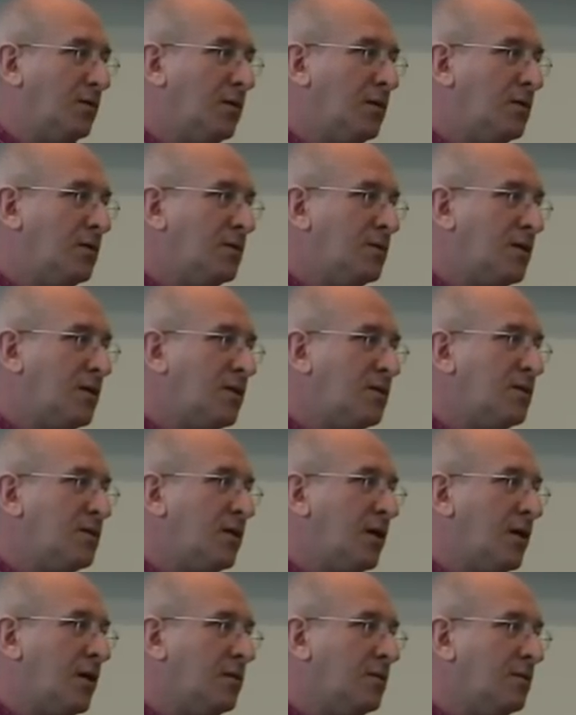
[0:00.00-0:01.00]
It says
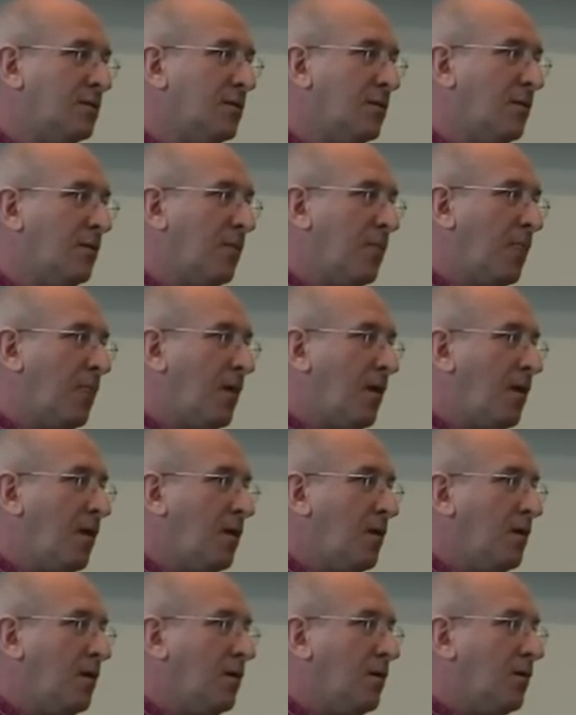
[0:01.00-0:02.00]
that
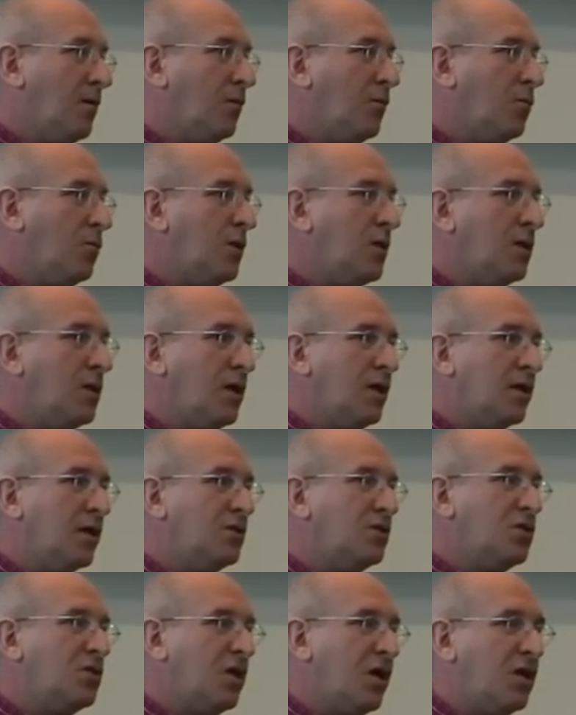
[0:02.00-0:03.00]
we can
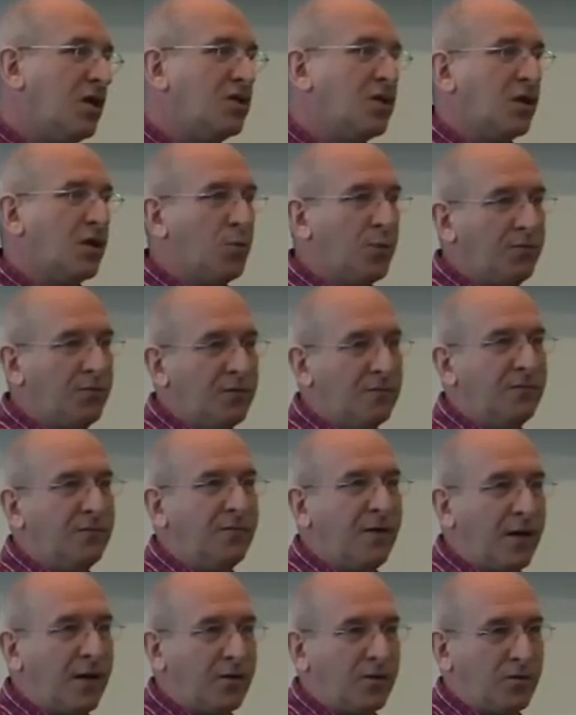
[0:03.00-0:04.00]
exchange equivalent
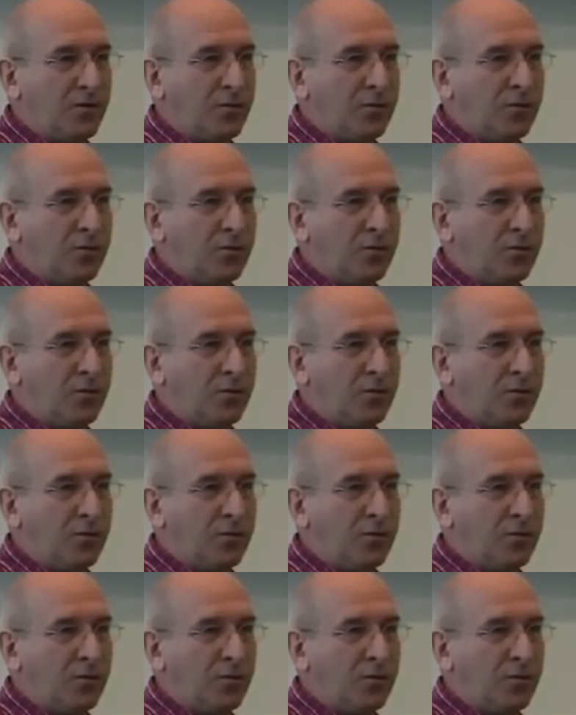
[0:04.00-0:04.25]
value.